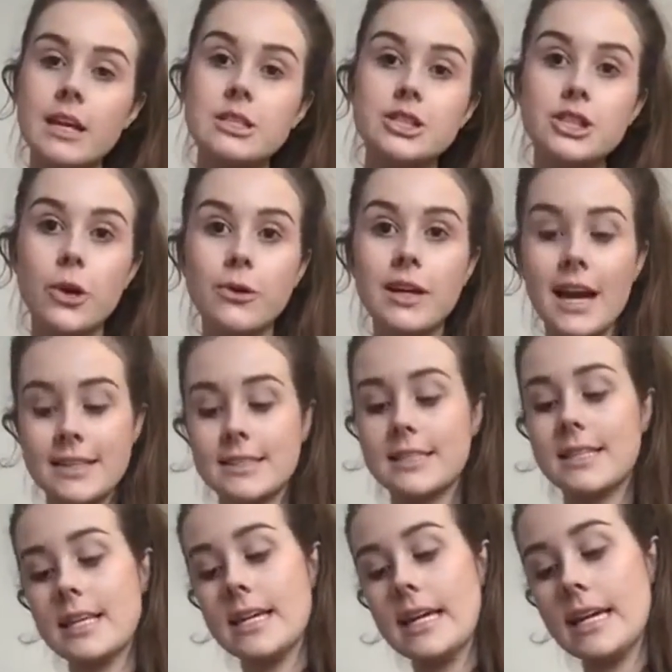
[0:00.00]
So yes,
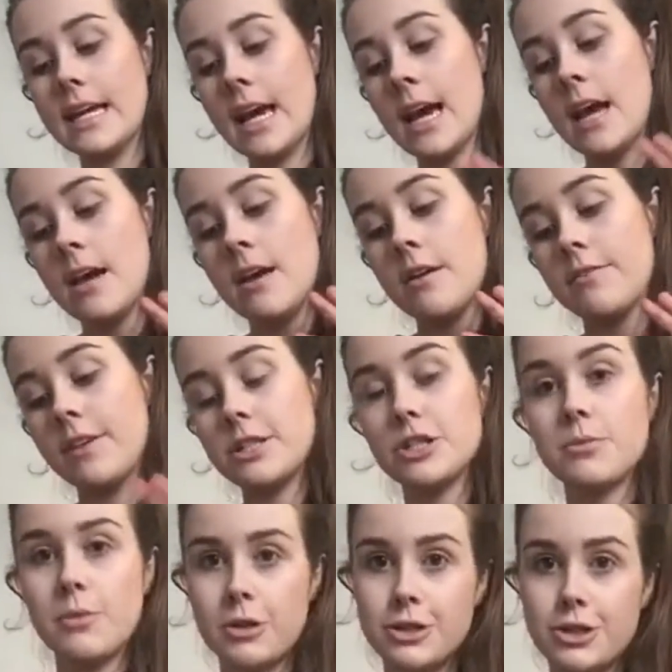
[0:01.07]
the
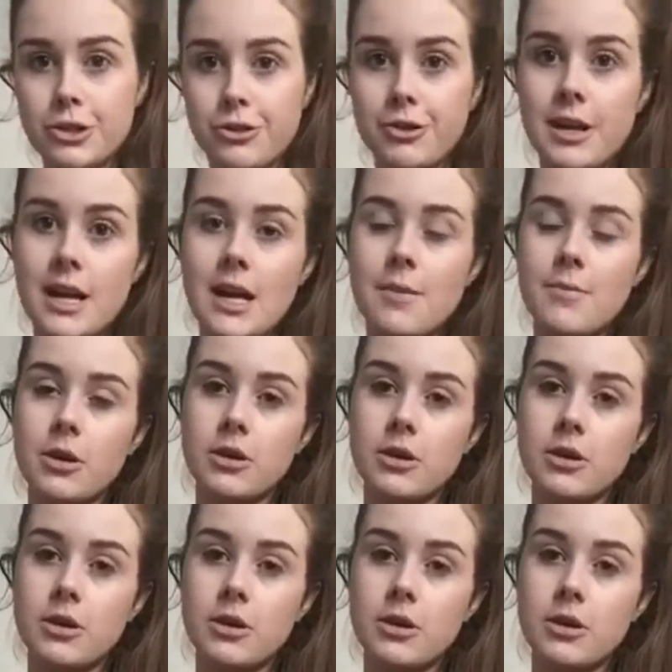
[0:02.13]
facial moisture cream